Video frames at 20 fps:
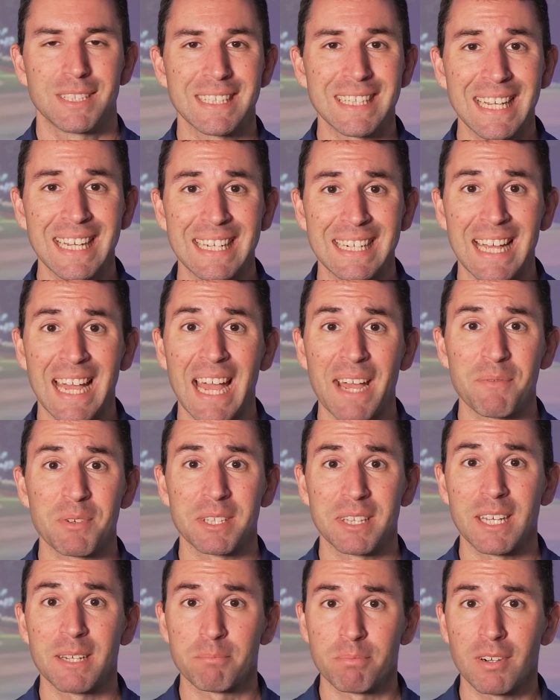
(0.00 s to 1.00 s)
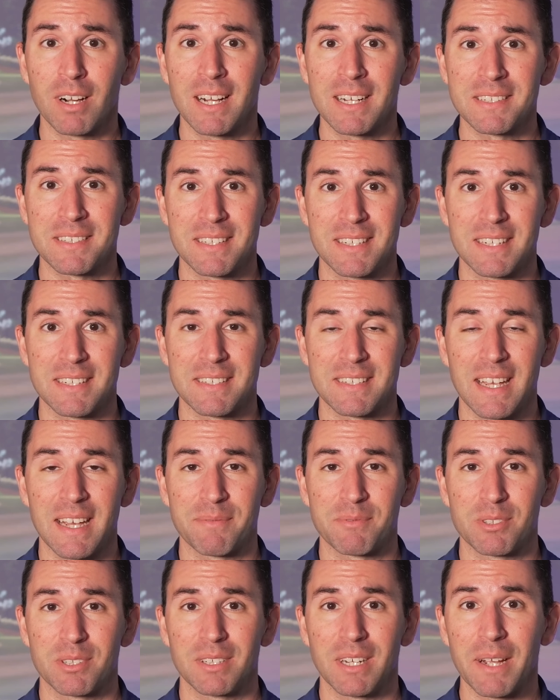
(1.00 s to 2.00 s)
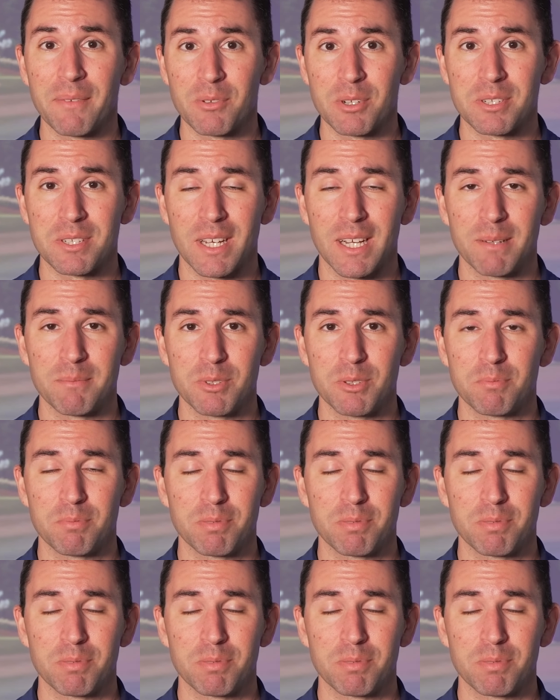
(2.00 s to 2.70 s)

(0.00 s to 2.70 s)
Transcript: again, having that process after every time you